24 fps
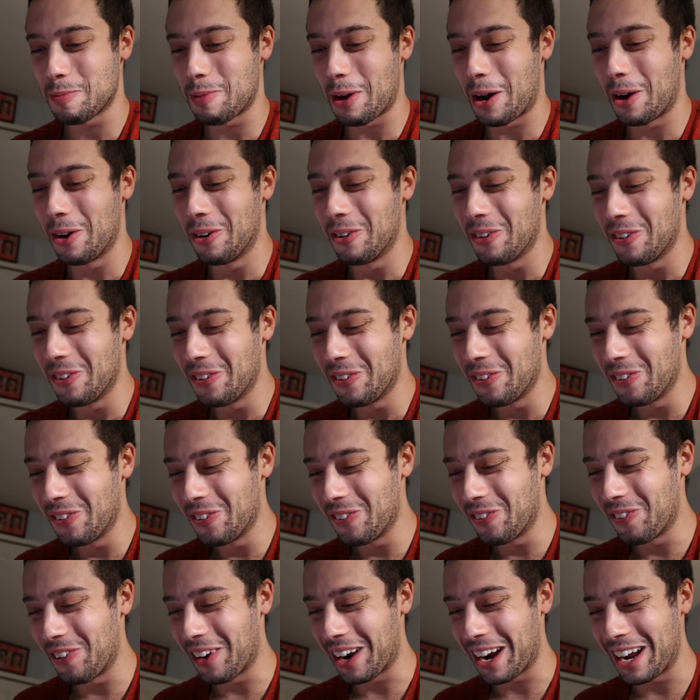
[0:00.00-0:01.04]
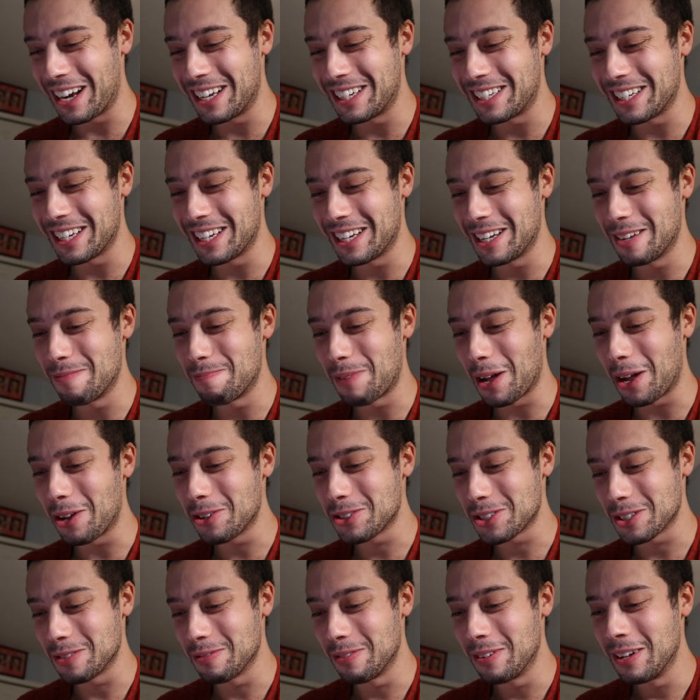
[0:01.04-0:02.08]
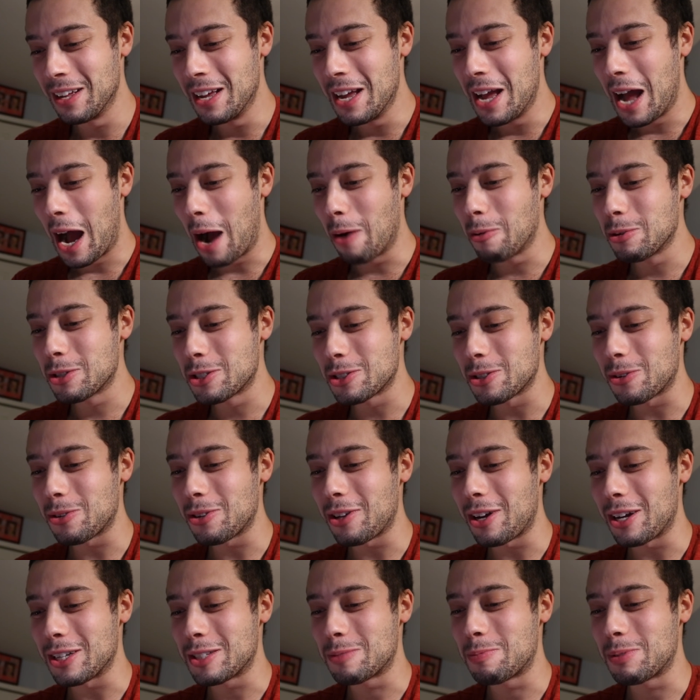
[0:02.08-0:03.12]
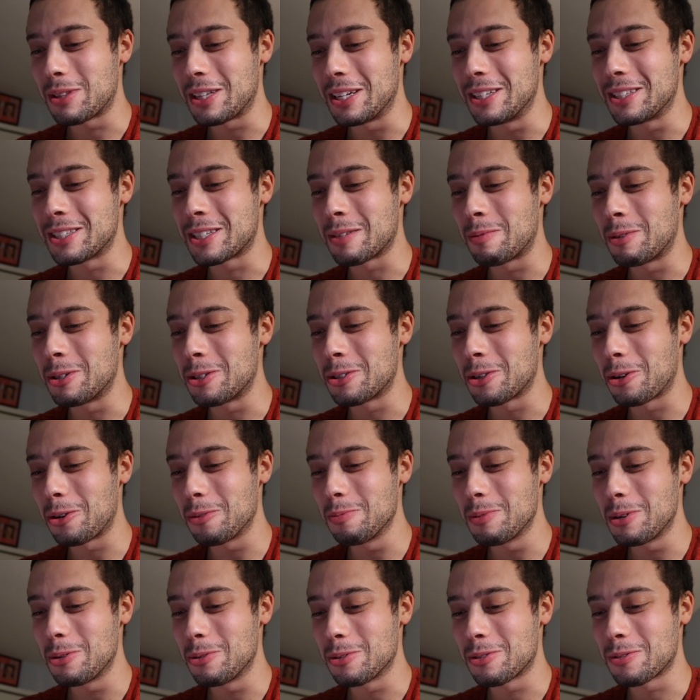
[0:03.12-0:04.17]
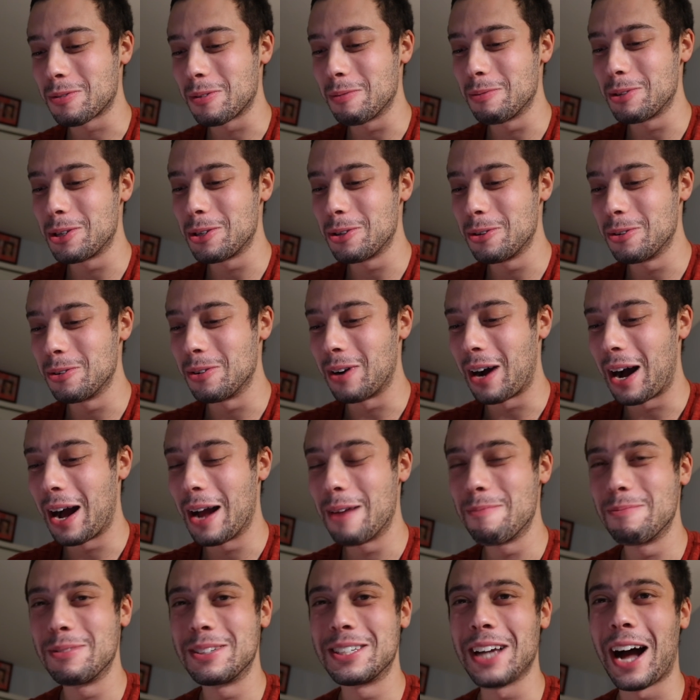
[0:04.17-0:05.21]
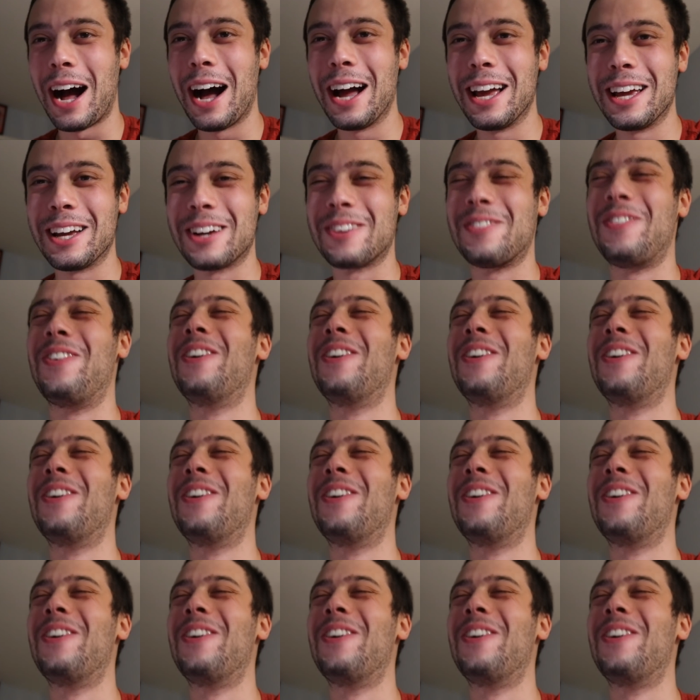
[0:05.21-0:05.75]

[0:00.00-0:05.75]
about what I did in Belgium. I was so lost, but then someone told me it was from you. I'm dying,